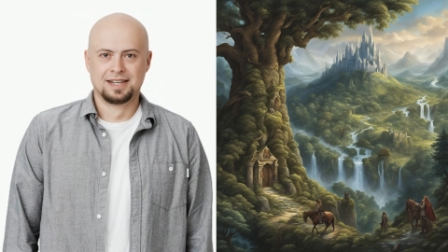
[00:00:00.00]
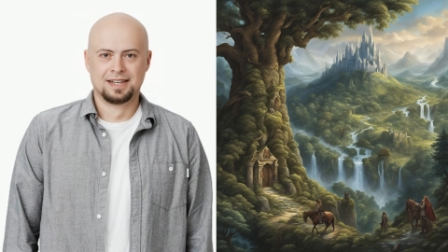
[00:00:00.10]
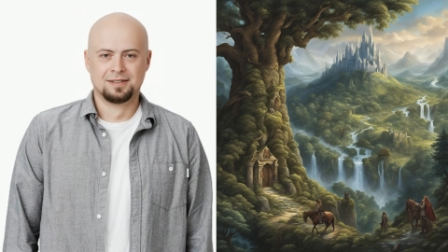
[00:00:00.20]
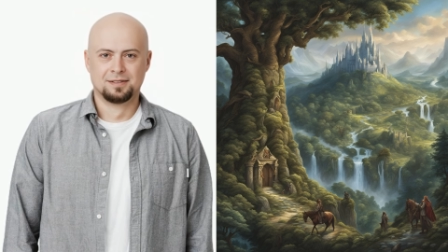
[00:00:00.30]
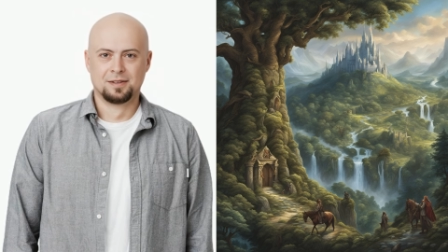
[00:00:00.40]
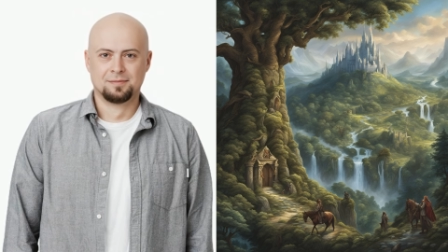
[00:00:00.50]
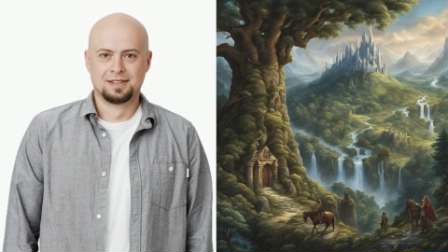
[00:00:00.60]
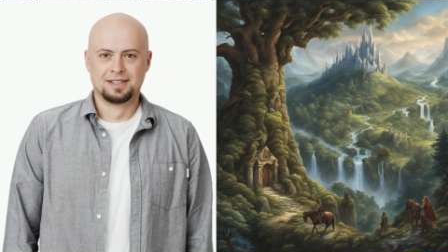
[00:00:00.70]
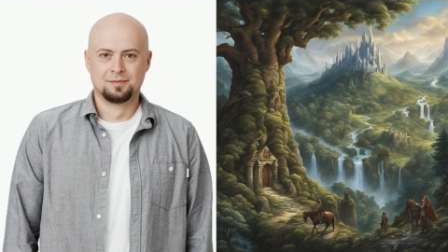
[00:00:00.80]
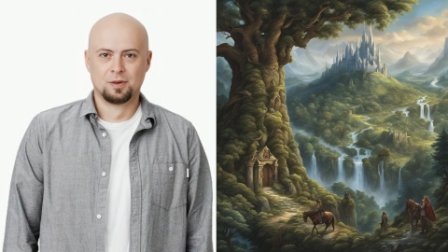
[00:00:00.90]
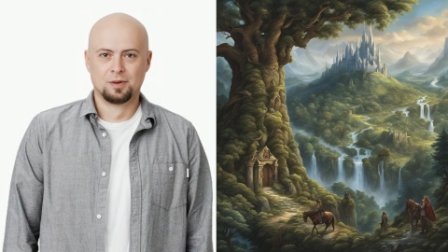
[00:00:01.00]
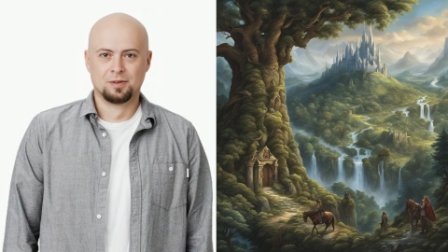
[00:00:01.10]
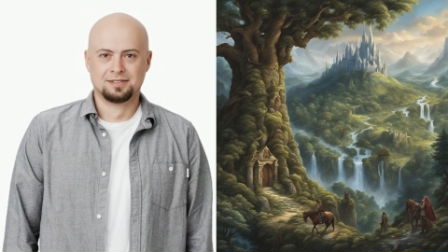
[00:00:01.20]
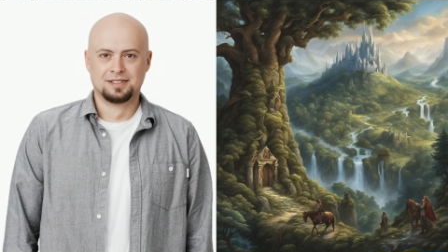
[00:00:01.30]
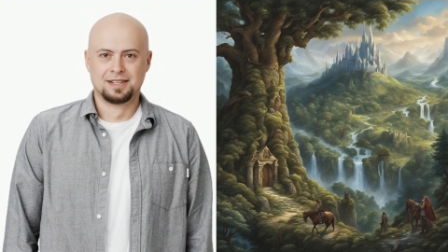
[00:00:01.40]
its crumbling
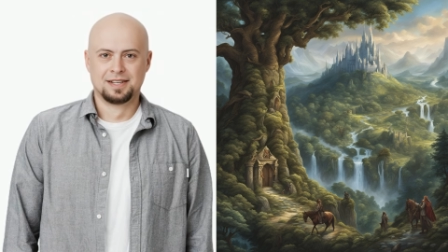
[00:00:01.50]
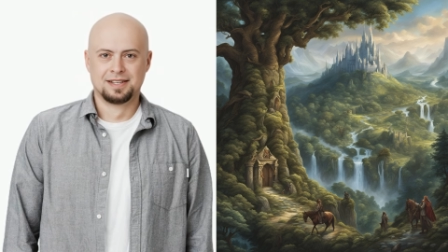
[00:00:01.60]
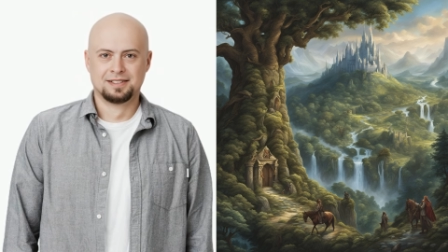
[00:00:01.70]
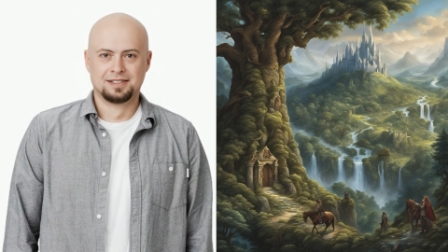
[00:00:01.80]
walls and